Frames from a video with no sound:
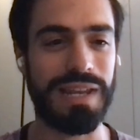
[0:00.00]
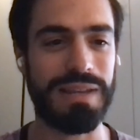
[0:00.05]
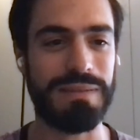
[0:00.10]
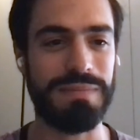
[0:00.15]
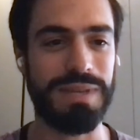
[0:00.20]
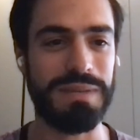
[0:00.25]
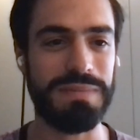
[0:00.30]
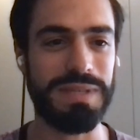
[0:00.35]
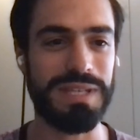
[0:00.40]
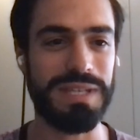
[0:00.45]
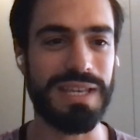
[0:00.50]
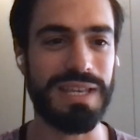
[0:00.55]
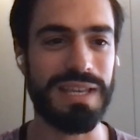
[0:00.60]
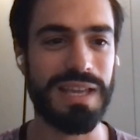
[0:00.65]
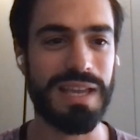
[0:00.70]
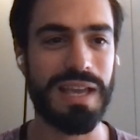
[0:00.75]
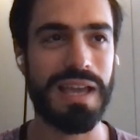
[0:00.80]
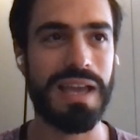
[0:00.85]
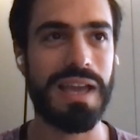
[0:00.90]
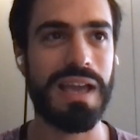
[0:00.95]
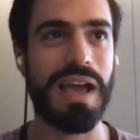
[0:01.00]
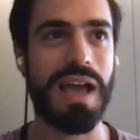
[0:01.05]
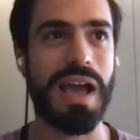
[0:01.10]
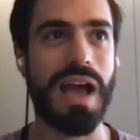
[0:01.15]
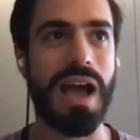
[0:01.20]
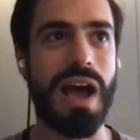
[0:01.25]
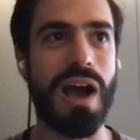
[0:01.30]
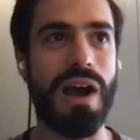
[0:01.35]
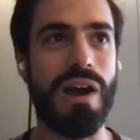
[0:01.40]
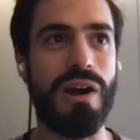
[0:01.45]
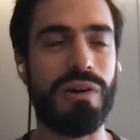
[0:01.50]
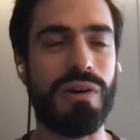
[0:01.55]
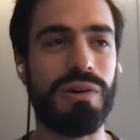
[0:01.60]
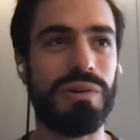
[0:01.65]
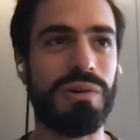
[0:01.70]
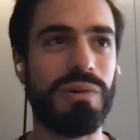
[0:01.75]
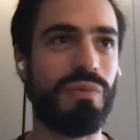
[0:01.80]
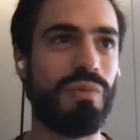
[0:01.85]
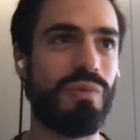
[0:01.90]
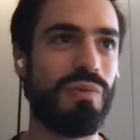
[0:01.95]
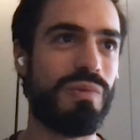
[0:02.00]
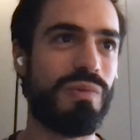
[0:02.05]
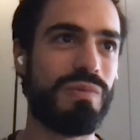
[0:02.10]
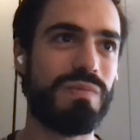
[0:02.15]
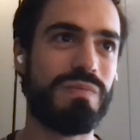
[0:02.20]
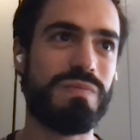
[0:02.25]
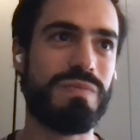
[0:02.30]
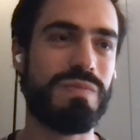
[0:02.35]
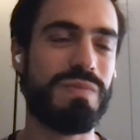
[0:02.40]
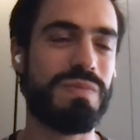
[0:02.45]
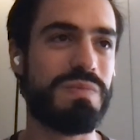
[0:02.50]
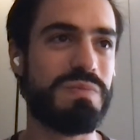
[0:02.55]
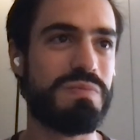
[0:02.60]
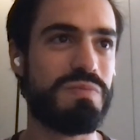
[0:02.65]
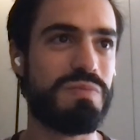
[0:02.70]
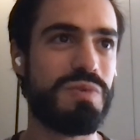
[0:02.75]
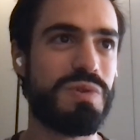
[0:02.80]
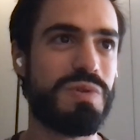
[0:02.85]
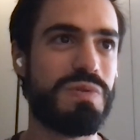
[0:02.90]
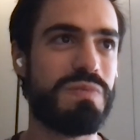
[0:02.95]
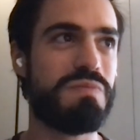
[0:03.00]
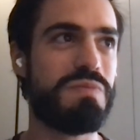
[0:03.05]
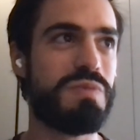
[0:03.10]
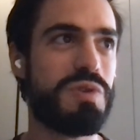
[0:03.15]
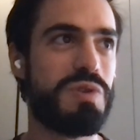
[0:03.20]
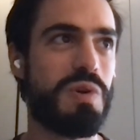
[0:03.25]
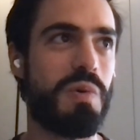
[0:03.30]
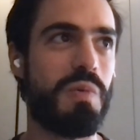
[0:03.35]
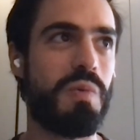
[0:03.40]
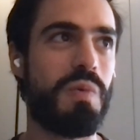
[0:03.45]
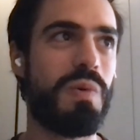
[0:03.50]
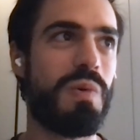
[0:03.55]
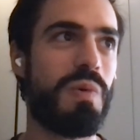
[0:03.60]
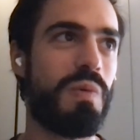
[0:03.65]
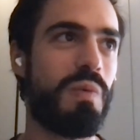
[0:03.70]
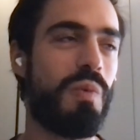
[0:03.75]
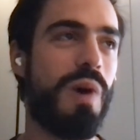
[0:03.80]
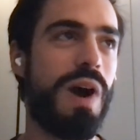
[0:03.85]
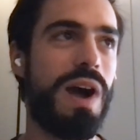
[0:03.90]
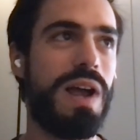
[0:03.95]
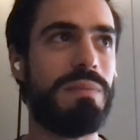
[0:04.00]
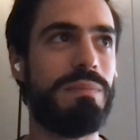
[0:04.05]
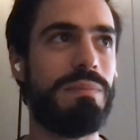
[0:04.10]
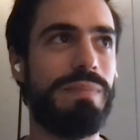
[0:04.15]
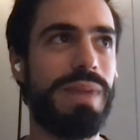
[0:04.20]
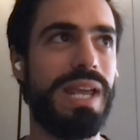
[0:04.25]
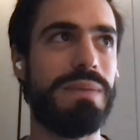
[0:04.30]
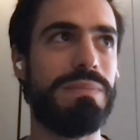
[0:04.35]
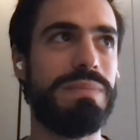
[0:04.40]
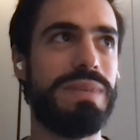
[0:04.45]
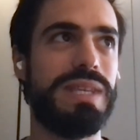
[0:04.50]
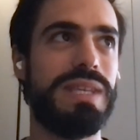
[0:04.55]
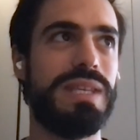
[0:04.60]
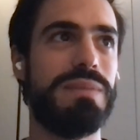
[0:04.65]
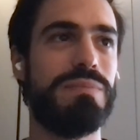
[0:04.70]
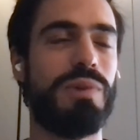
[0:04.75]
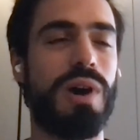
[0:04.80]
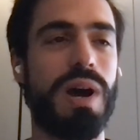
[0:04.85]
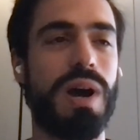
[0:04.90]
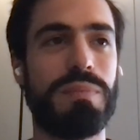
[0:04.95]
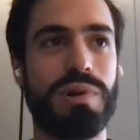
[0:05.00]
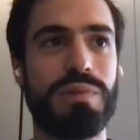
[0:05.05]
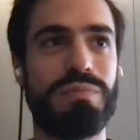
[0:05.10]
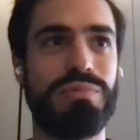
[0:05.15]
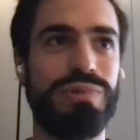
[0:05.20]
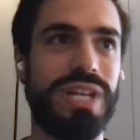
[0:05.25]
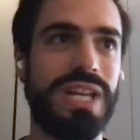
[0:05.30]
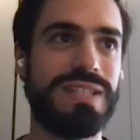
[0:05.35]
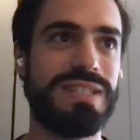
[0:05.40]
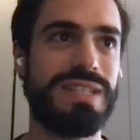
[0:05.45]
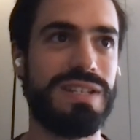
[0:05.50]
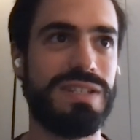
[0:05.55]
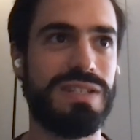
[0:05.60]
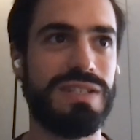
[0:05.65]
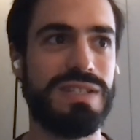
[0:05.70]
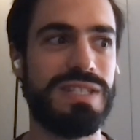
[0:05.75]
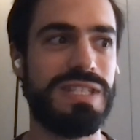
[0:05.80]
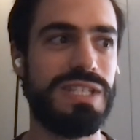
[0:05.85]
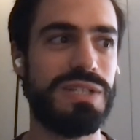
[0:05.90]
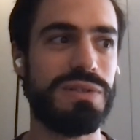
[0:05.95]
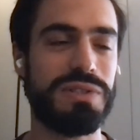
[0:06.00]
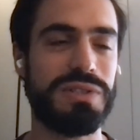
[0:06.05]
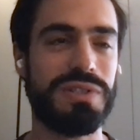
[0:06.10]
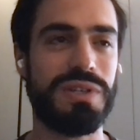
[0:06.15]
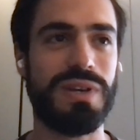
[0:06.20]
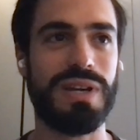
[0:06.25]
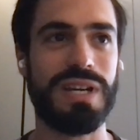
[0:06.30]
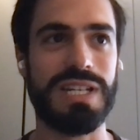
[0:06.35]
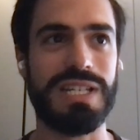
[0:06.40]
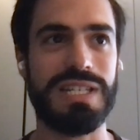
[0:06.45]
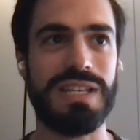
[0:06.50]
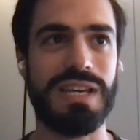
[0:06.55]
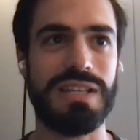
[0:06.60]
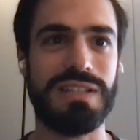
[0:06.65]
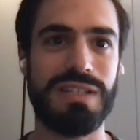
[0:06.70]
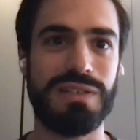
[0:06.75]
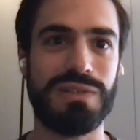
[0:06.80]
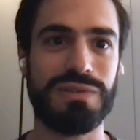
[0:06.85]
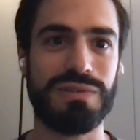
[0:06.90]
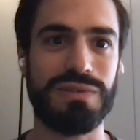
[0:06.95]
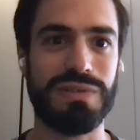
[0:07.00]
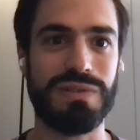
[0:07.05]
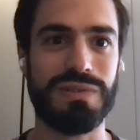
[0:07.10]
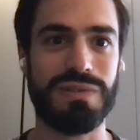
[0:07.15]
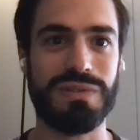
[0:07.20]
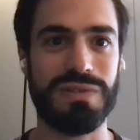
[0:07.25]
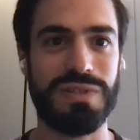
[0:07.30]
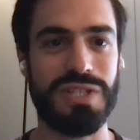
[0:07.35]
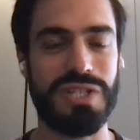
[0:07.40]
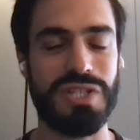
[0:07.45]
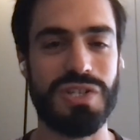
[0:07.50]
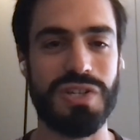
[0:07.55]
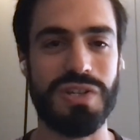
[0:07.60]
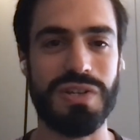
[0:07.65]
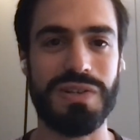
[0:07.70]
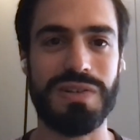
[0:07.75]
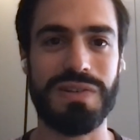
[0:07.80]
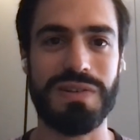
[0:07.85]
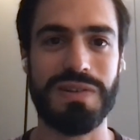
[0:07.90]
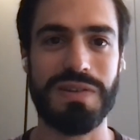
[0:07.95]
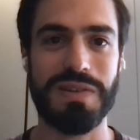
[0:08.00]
maybe how, one may be more appropriate than the other in certain condition?